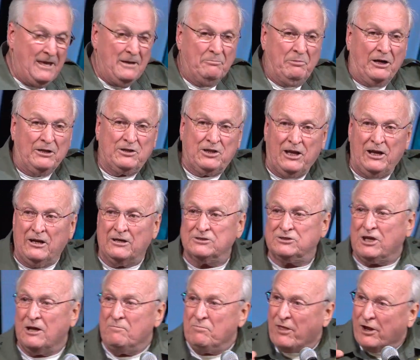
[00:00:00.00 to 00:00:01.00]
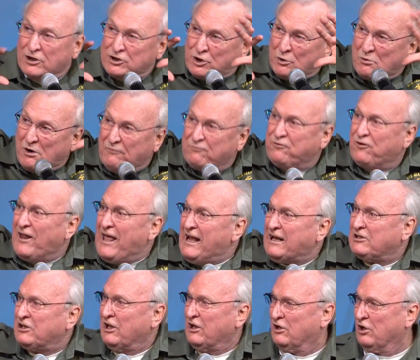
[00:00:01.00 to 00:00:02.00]
But there's a, there's a
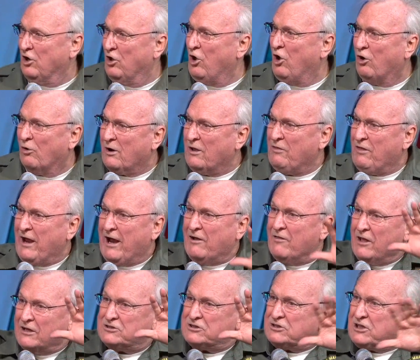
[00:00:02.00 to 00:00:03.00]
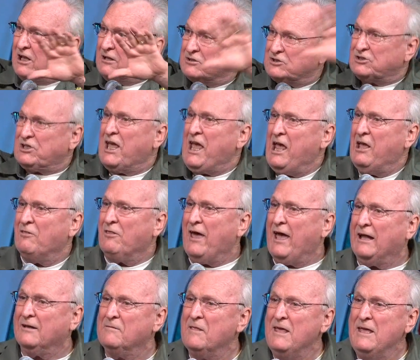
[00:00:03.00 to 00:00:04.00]
reflected glory there that's uh, saying
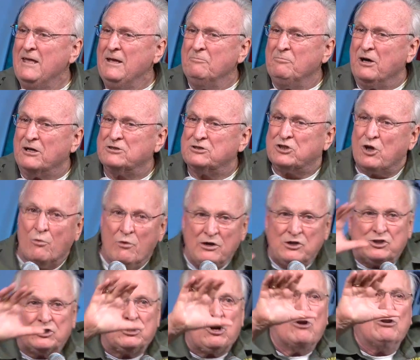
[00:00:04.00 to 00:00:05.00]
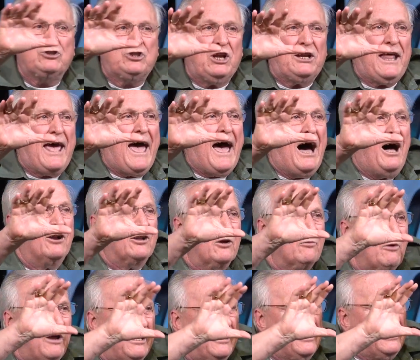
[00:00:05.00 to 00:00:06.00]
that. But so we search it out and
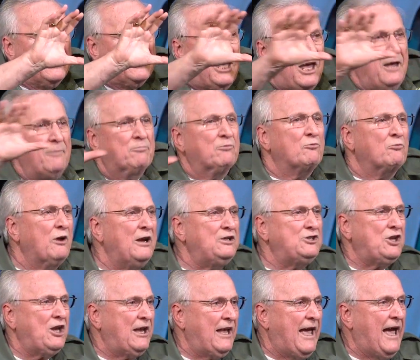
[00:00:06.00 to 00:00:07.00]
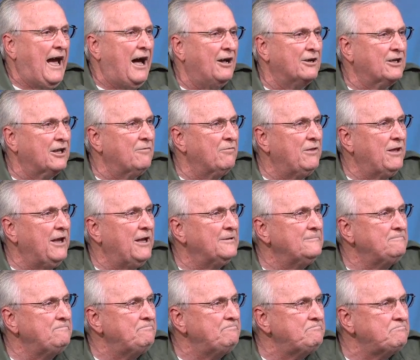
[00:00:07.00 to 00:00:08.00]
we keep reaching out out. And
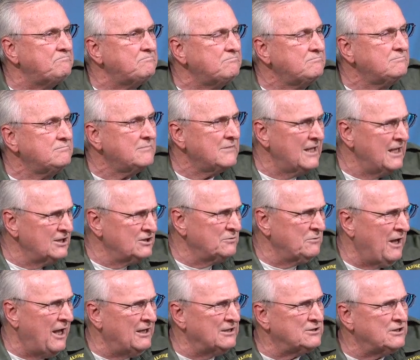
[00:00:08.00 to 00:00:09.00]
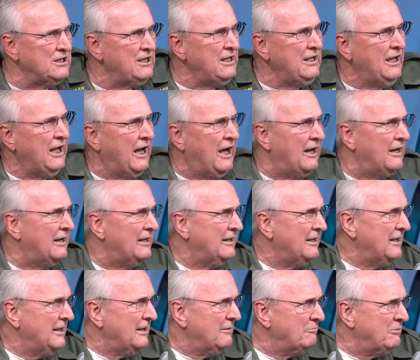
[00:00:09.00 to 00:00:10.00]
then, as, as uh,
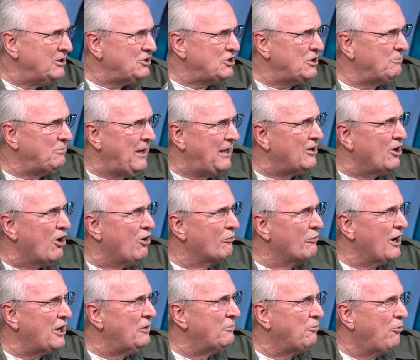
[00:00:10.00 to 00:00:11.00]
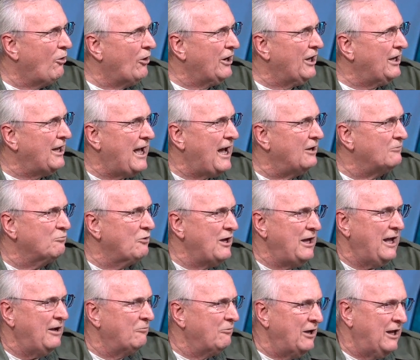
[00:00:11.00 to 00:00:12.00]
Bishop had already pointed out,
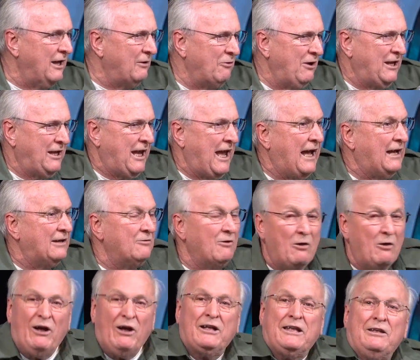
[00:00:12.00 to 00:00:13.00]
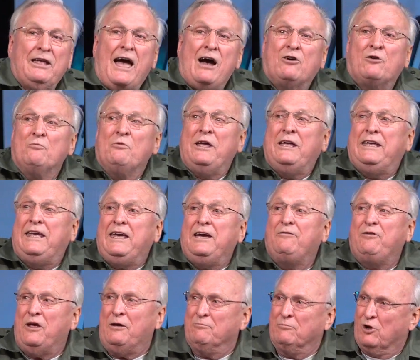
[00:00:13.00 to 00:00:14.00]
we, we can't, how can we give
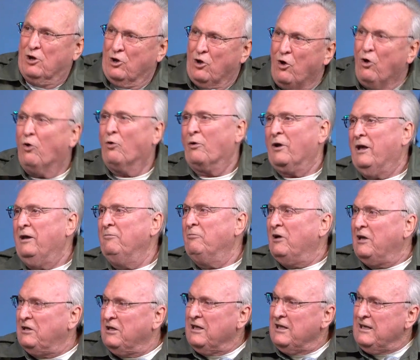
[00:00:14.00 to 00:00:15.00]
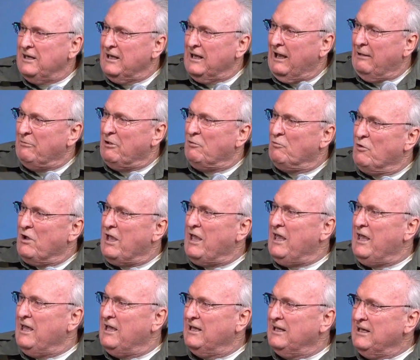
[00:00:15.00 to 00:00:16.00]
him glory? We, I mean,
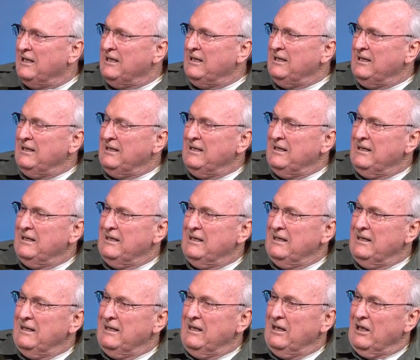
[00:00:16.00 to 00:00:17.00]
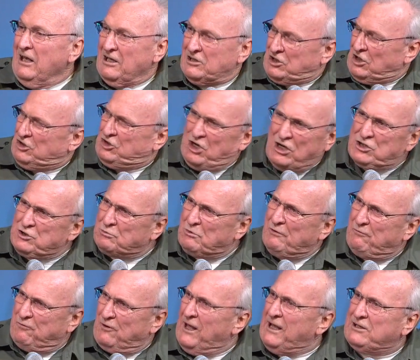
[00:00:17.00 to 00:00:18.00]
we, is it just
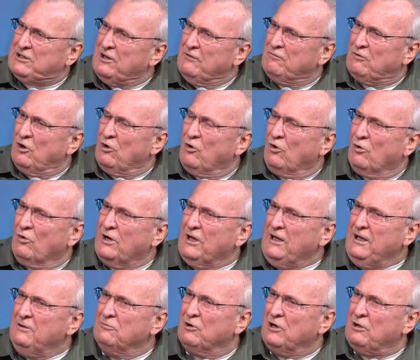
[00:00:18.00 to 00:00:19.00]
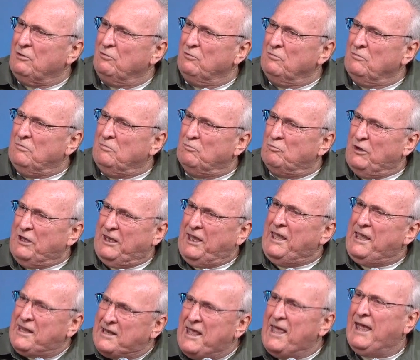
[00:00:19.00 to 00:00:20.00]
reflective glory? Well, we
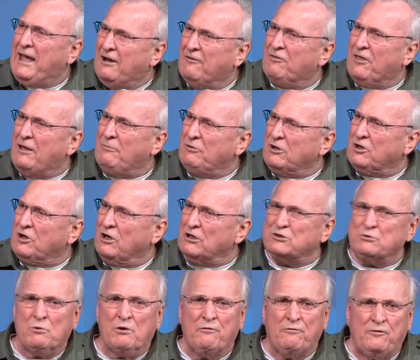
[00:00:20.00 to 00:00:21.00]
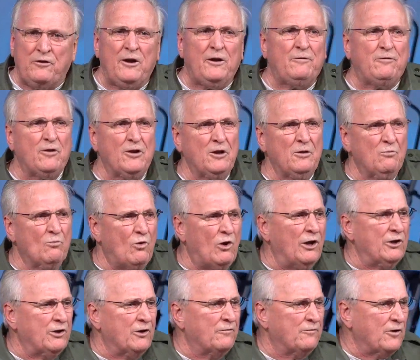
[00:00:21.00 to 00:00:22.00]
can't have that because we're fearfully and
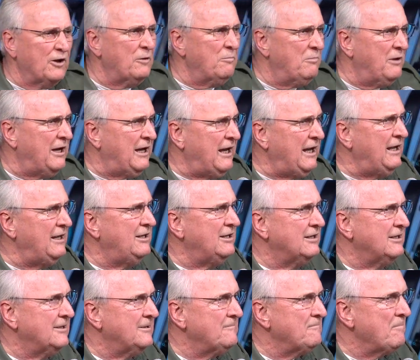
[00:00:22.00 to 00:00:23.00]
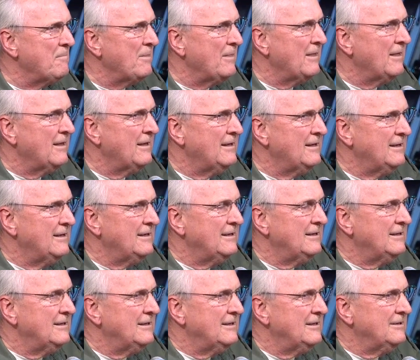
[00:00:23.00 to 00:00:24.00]
wonderfully made.
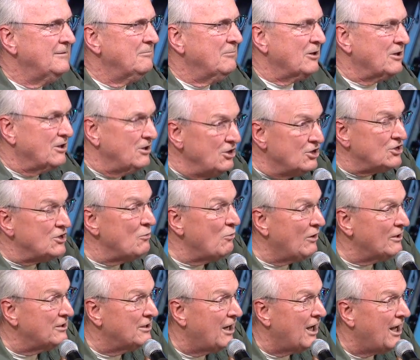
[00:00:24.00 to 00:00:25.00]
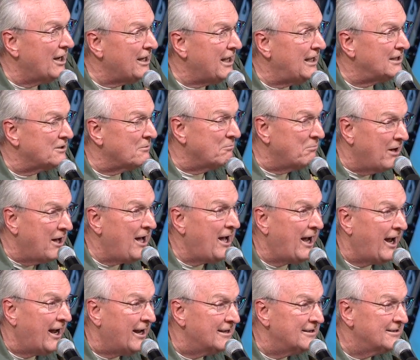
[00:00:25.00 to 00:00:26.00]
But you see what God had in
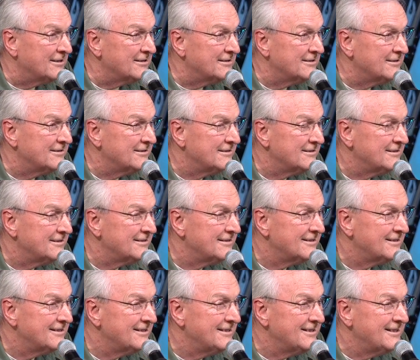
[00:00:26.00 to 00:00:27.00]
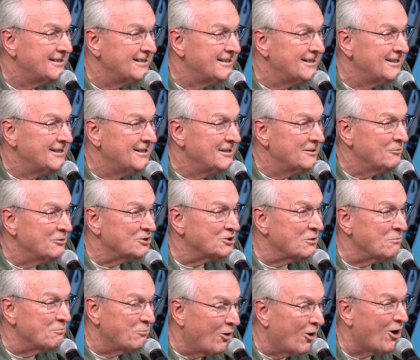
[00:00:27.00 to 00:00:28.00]
mind was
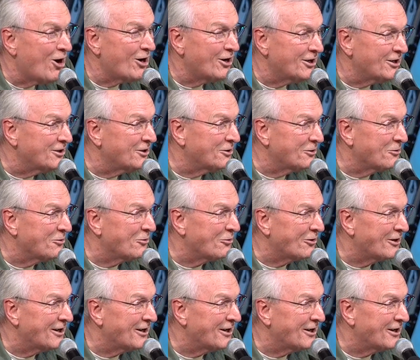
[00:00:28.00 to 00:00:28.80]
imparted glory.